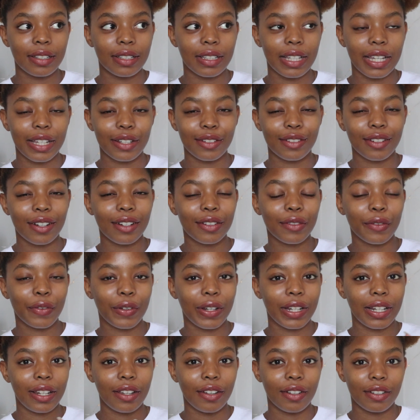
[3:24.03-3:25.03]
like not
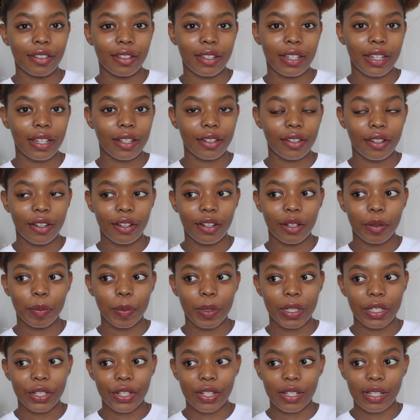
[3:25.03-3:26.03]
really on TikTok
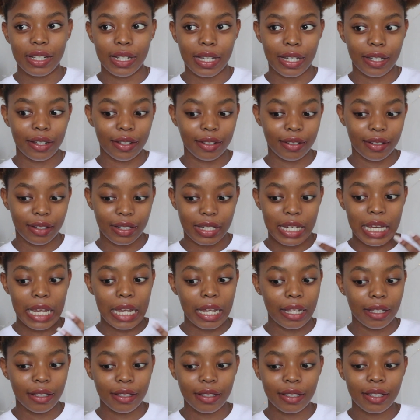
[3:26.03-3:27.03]
but just like a
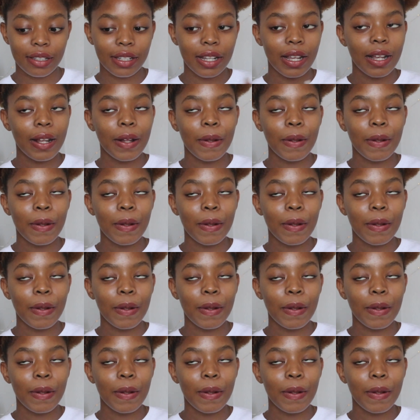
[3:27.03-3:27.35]
dance,